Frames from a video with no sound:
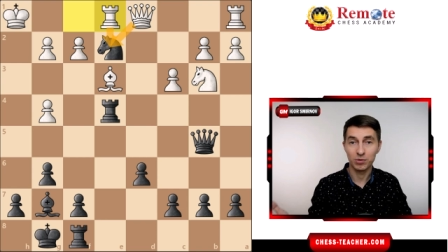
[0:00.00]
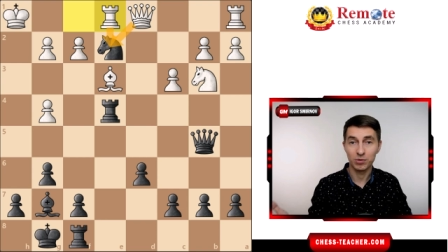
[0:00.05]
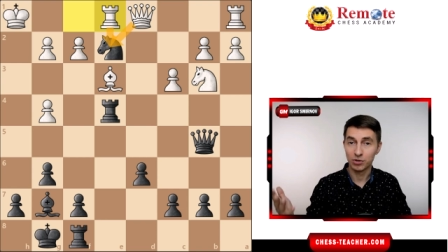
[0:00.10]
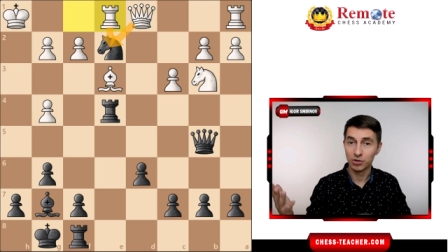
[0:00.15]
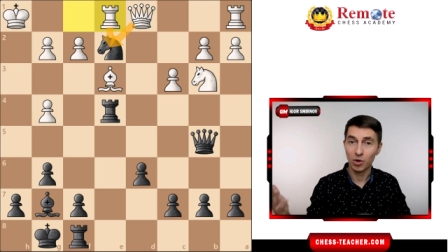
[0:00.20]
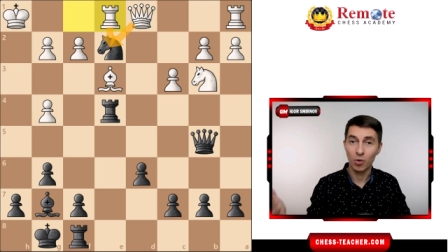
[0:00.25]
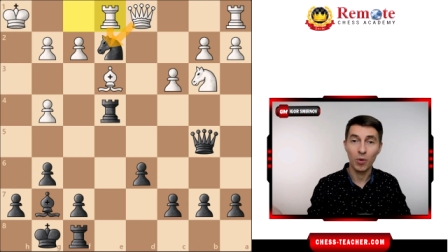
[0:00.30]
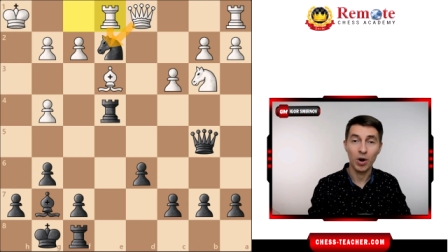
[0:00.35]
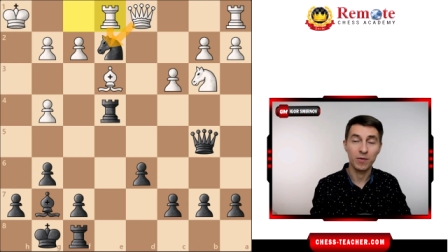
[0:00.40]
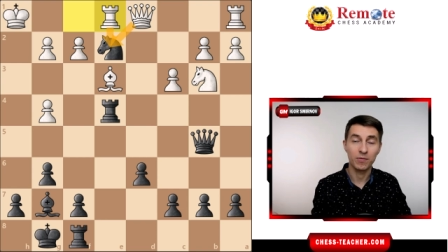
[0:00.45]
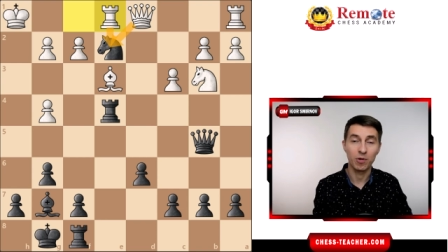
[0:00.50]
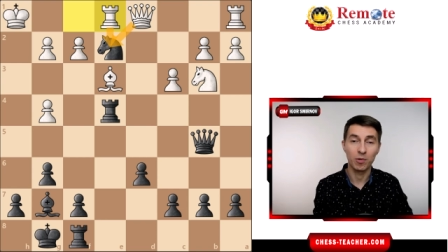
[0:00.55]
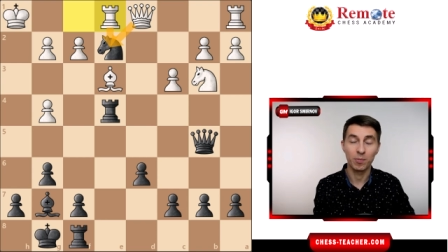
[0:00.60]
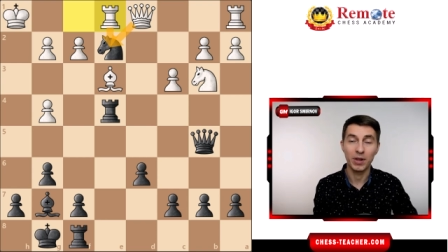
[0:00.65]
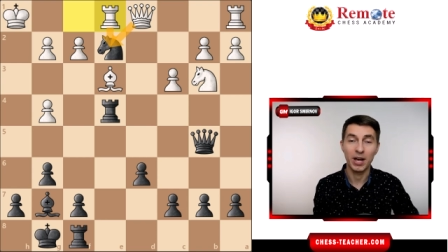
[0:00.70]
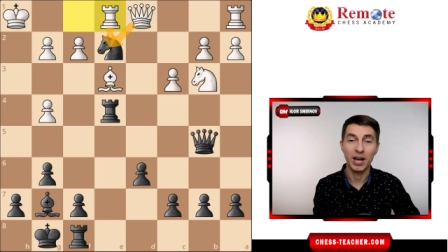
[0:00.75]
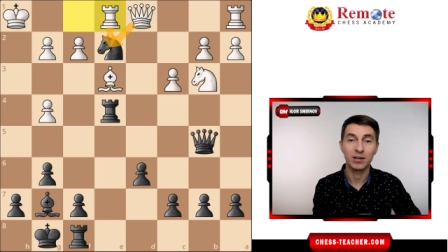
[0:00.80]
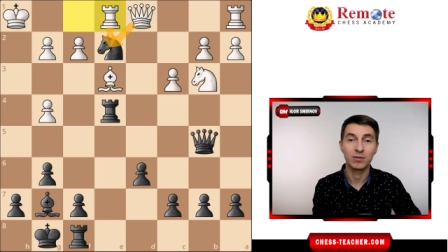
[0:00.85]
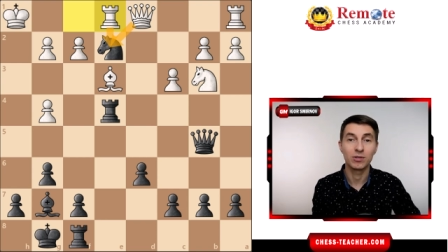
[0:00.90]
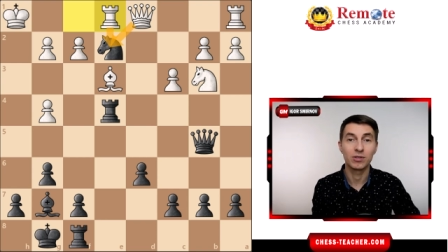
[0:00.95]
no way for
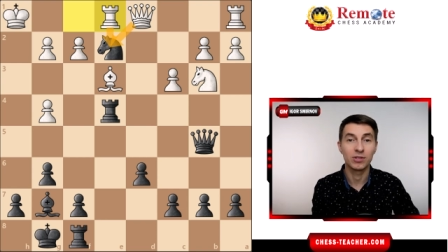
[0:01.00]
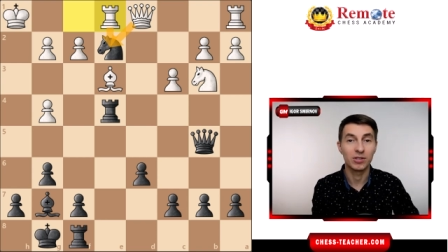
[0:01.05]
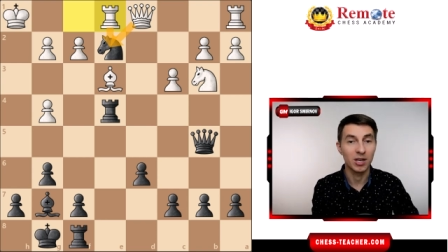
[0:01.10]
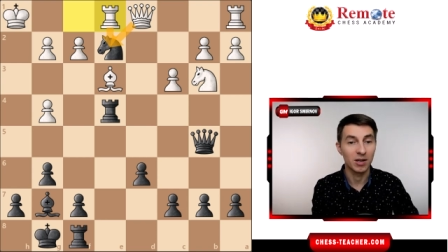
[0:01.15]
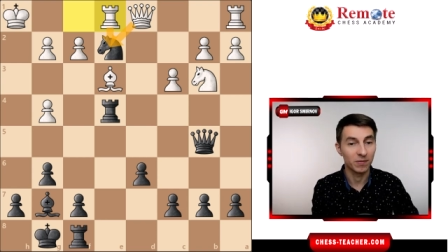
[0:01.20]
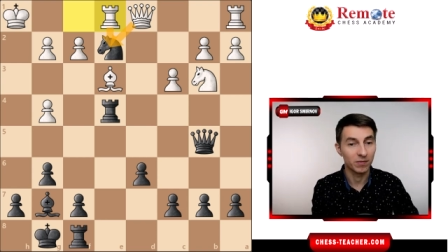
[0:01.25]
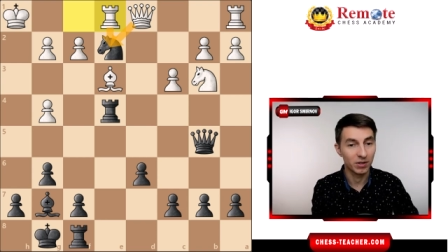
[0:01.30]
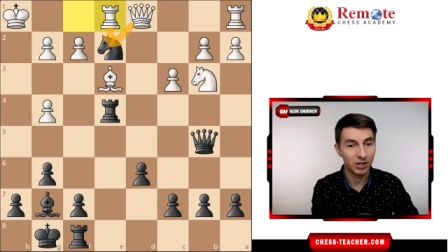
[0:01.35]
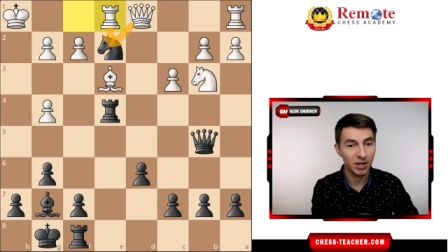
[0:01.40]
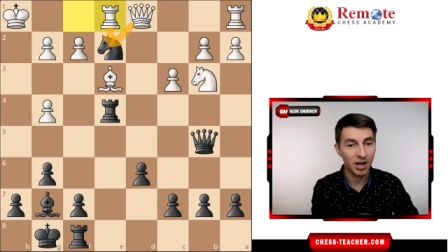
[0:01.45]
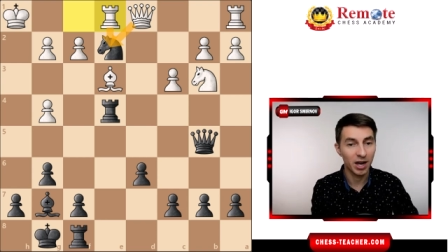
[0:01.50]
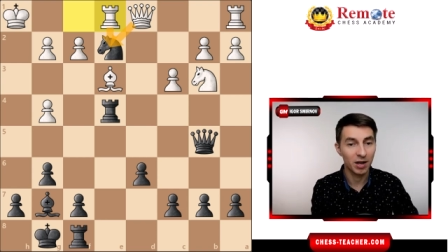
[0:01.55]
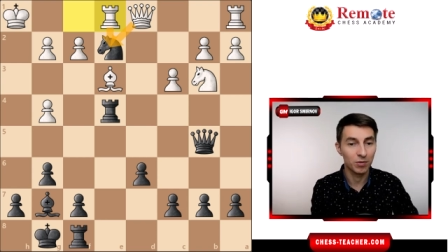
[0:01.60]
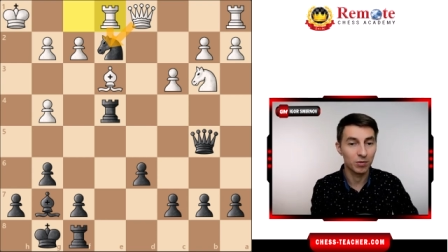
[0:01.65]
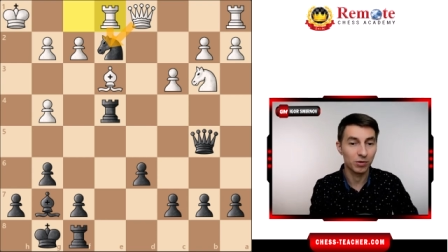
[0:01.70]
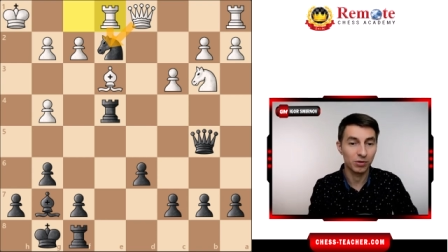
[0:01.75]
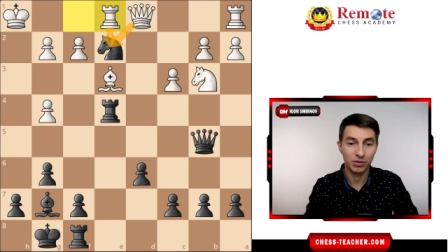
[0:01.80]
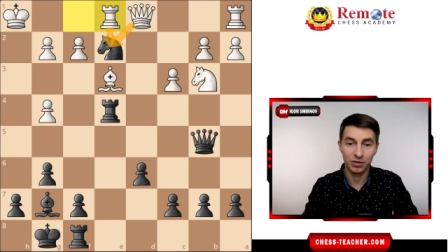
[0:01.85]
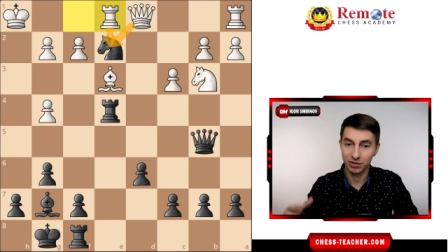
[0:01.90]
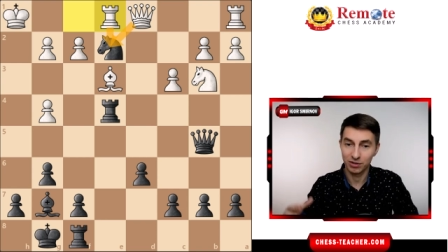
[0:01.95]
black to save the knight, or
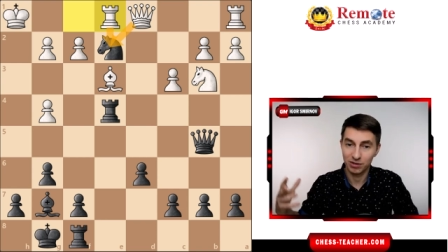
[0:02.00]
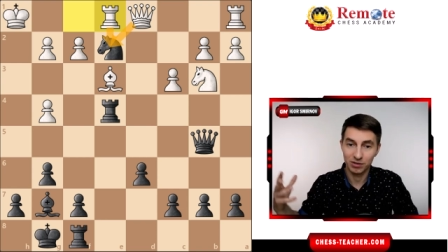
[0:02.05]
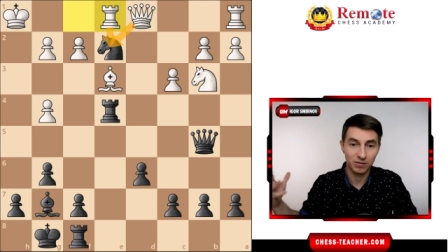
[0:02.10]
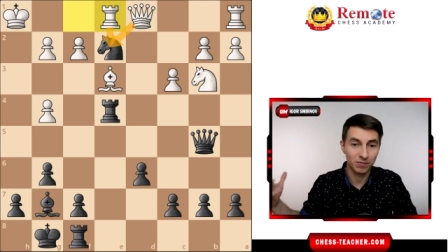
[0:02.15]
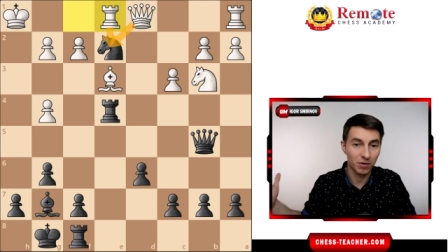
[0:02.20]
at least it's